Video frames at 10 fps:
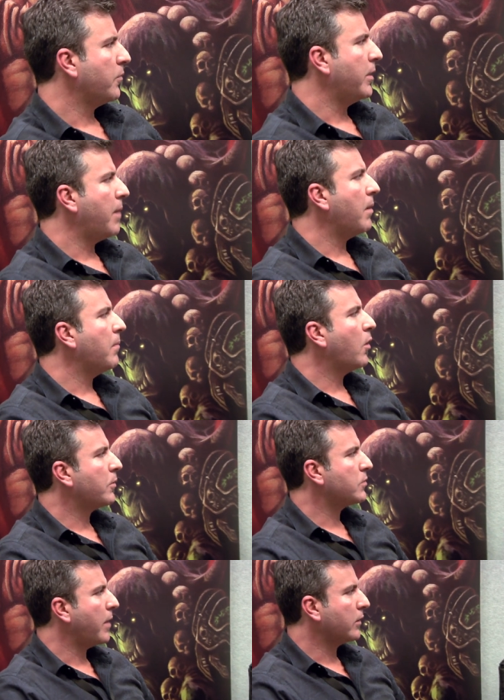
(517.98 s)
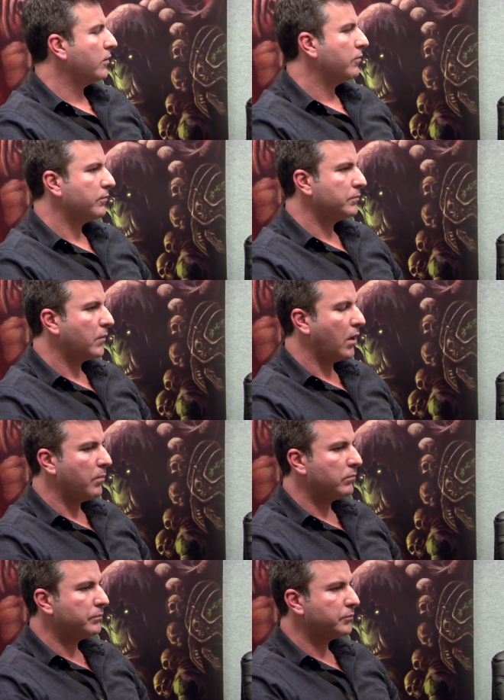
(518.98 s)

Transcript: from an MMO perspective, mm-hmm. um,